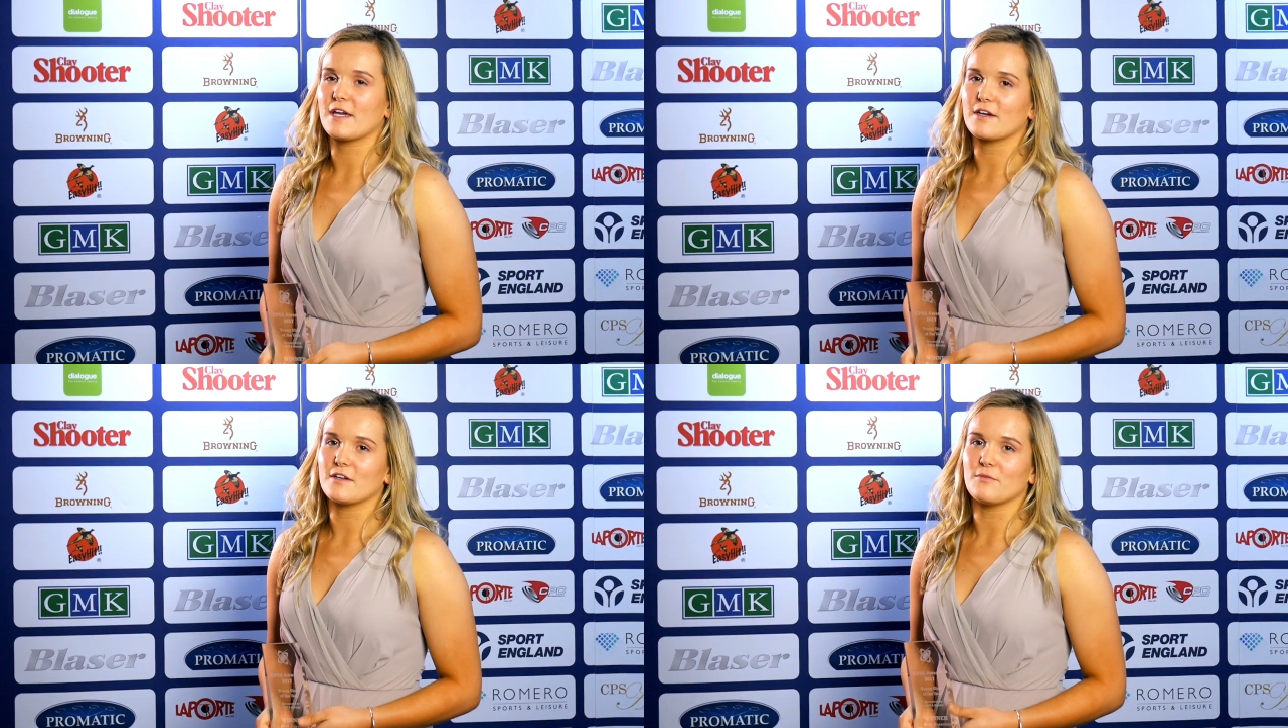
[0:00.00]

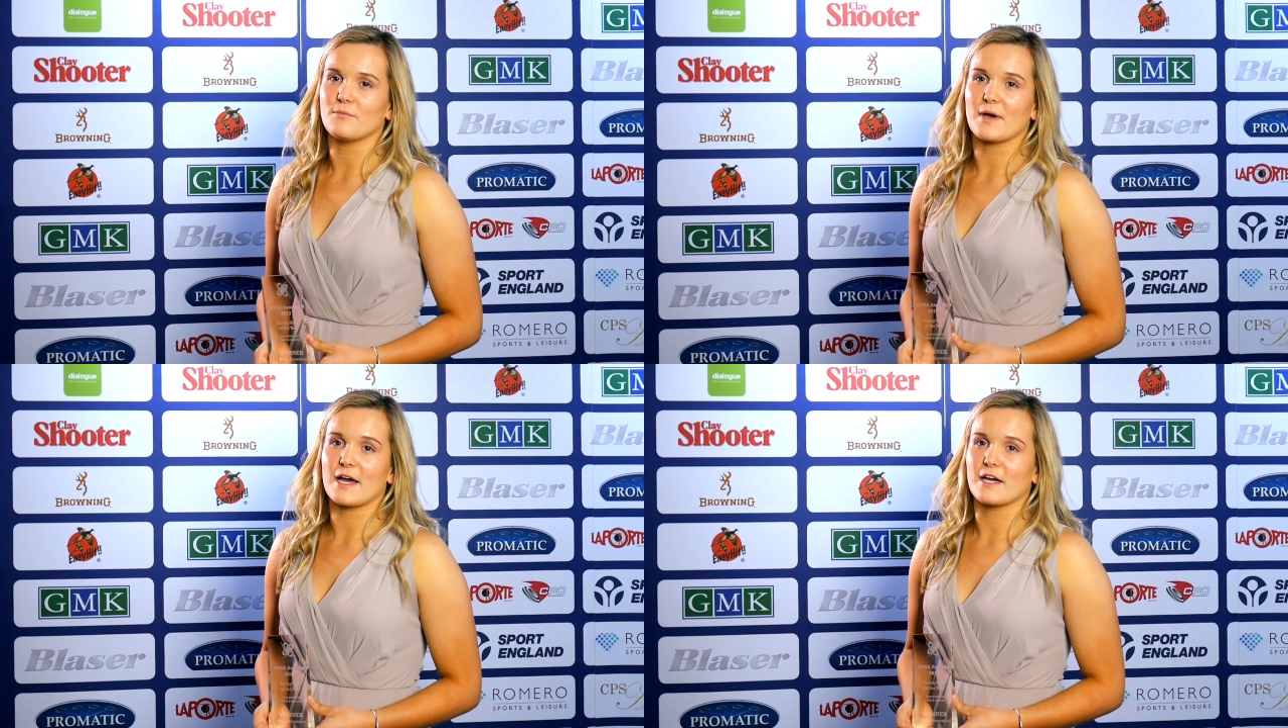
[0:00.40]

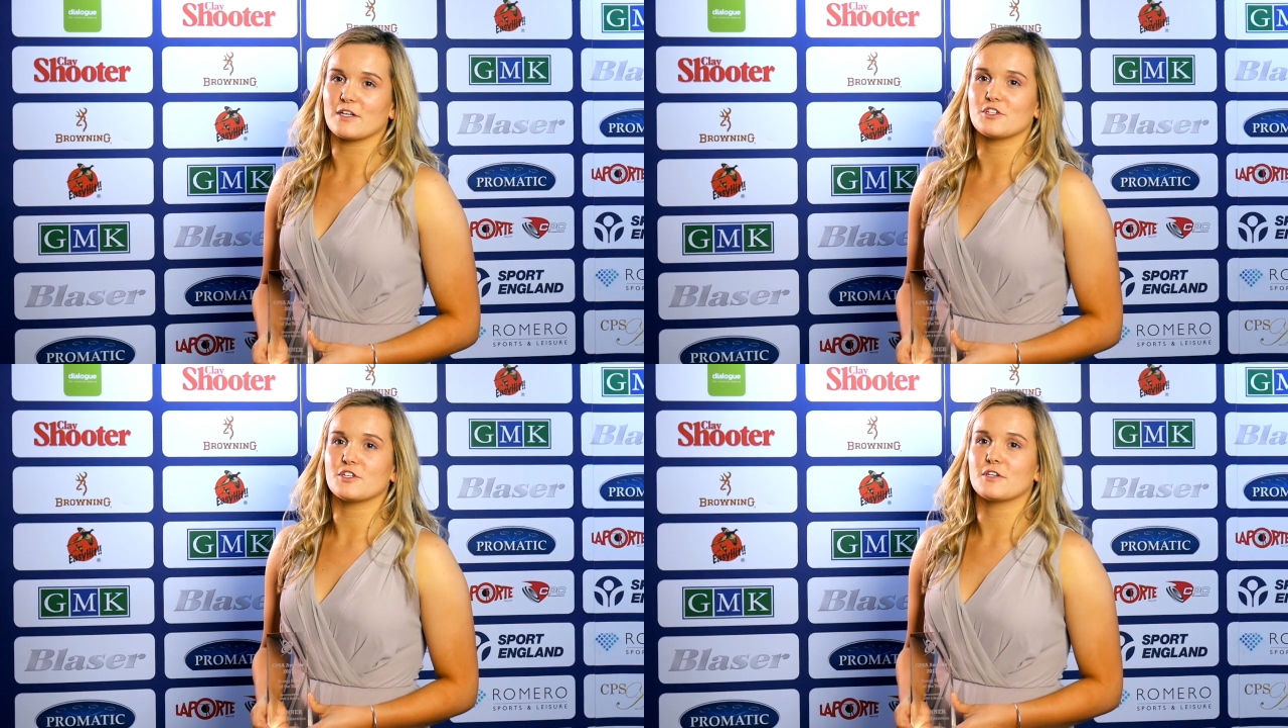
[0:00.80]
England
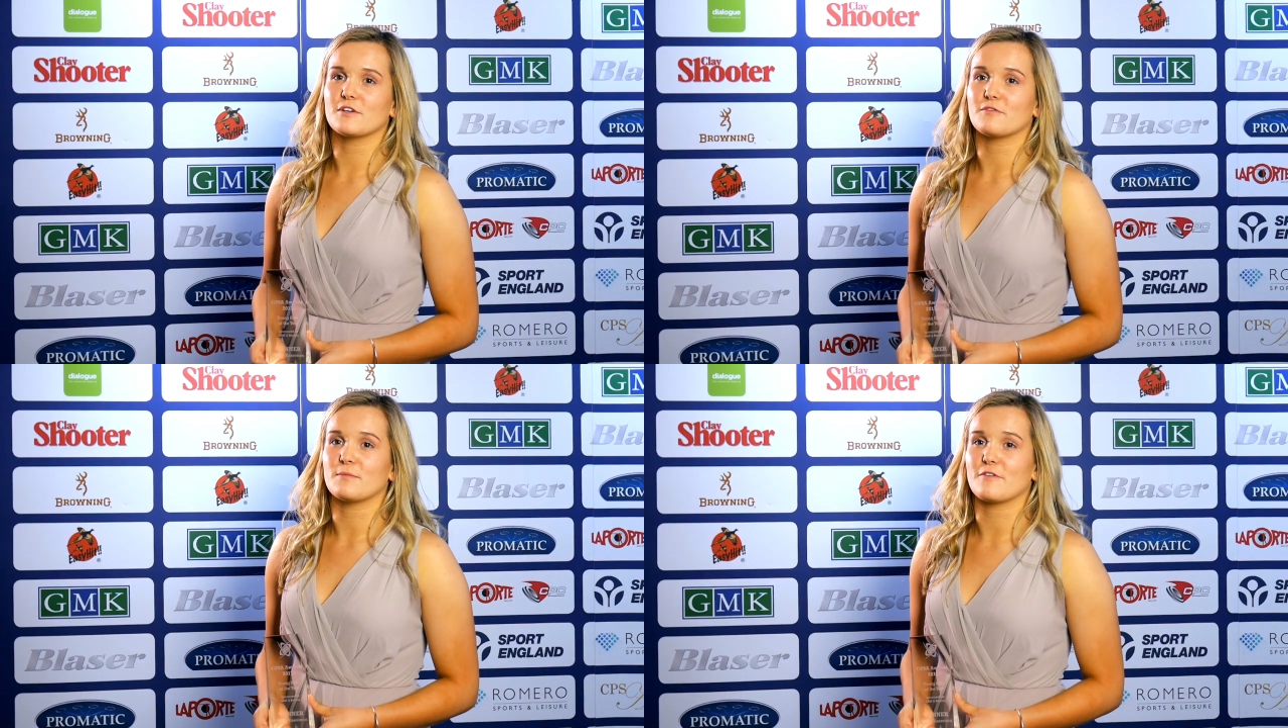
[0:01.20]
badge,
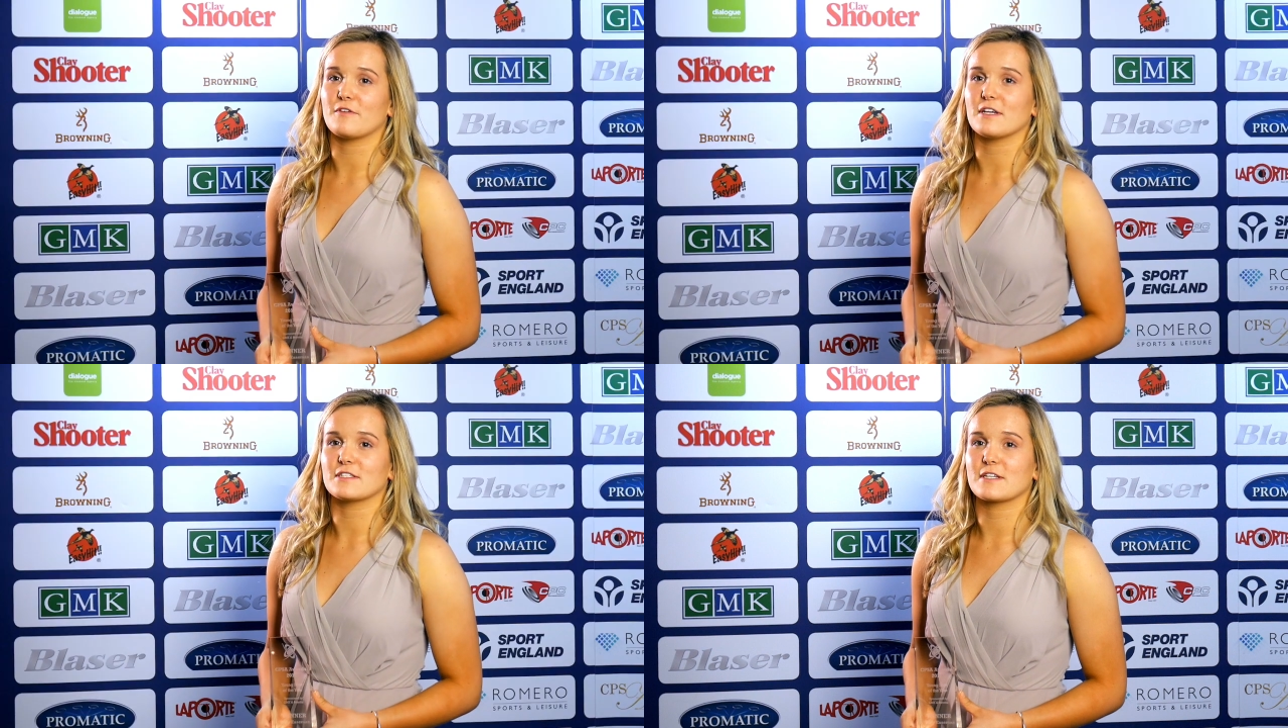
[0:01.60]
my
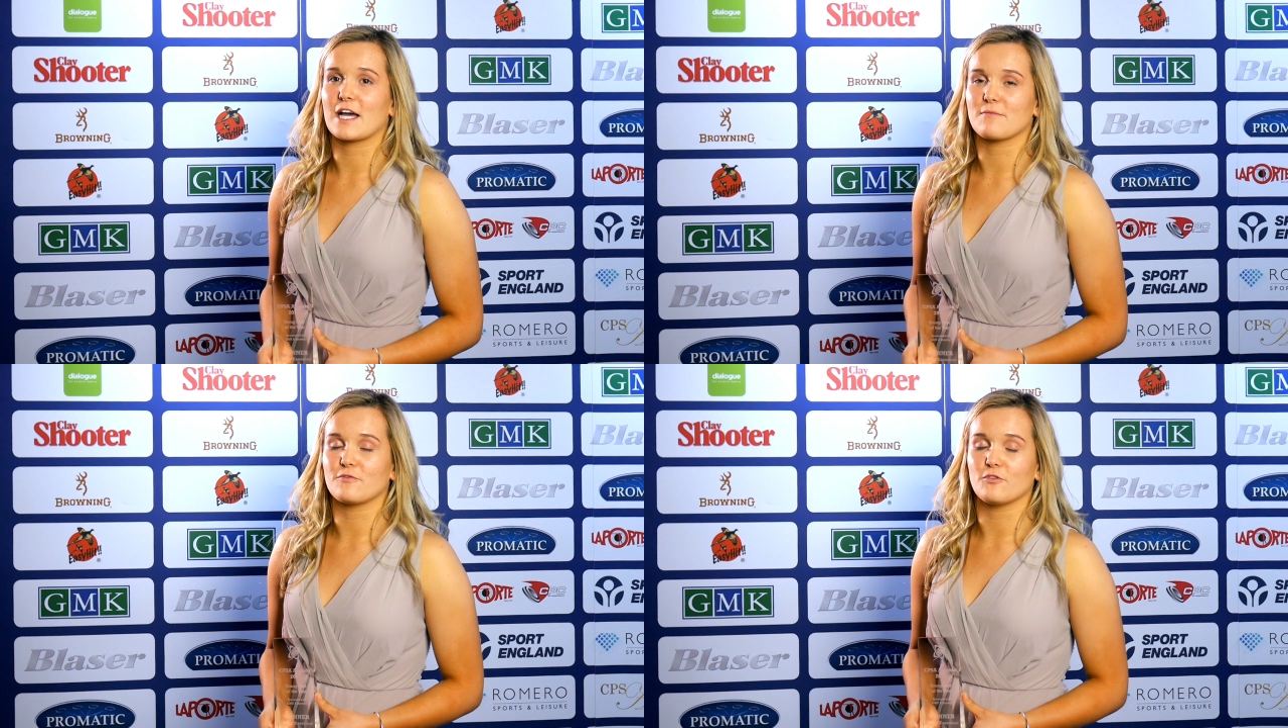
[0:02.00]
first
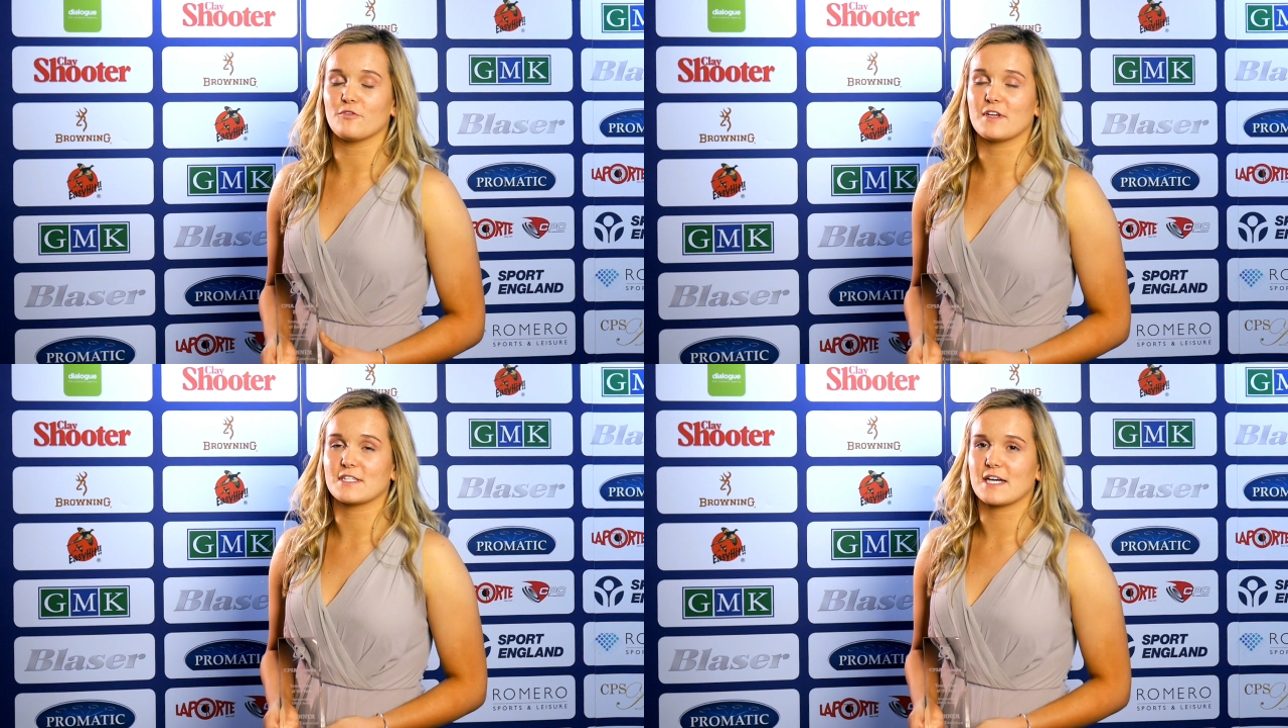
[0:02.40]
cap for
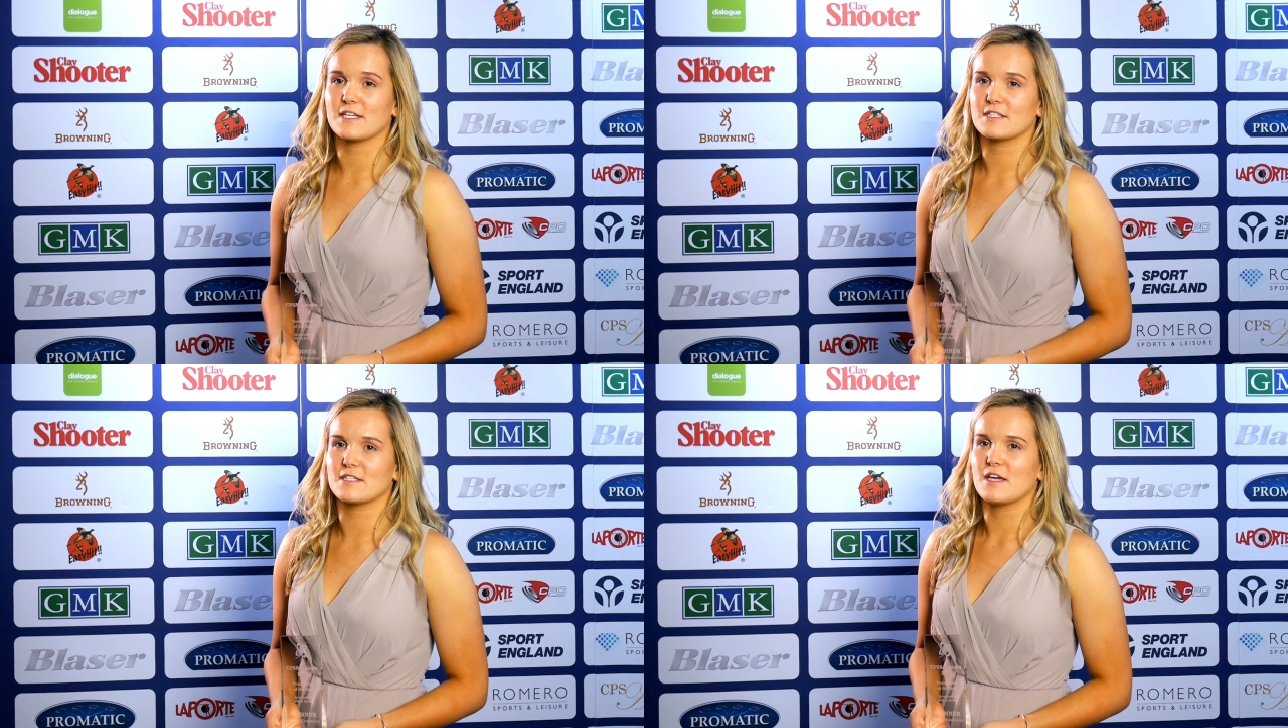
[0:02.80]

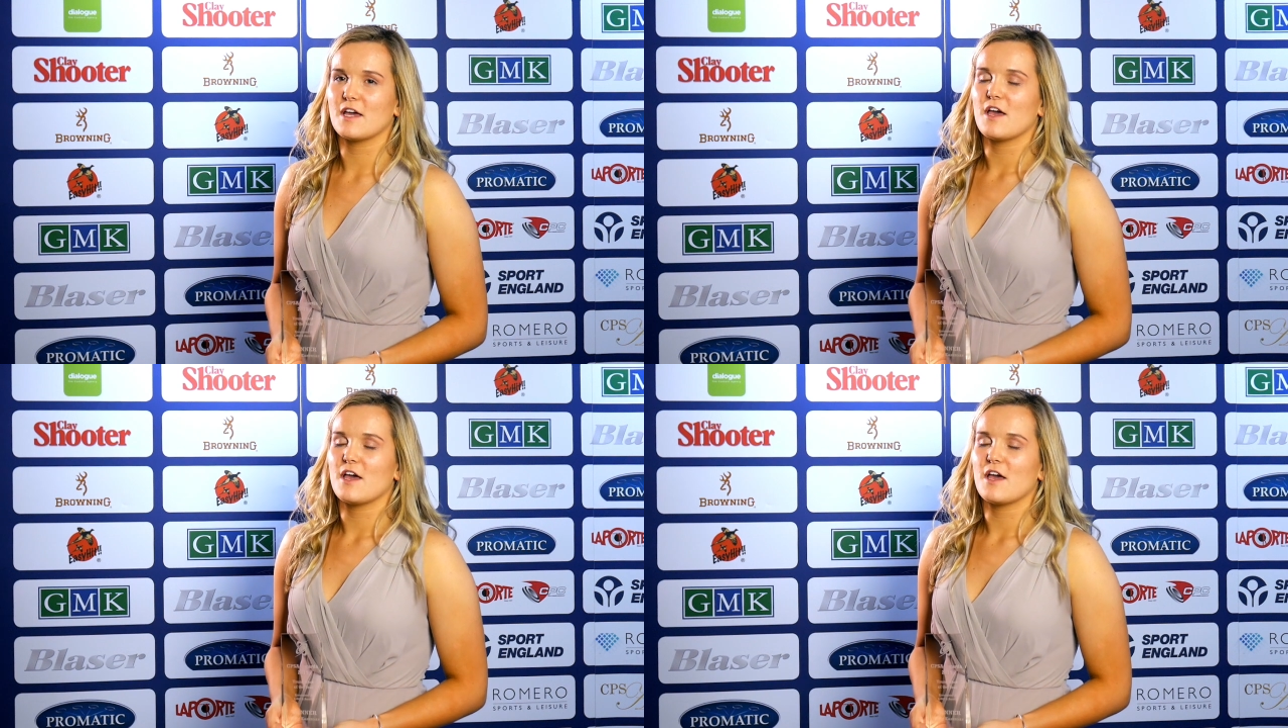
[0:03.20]
FITAS,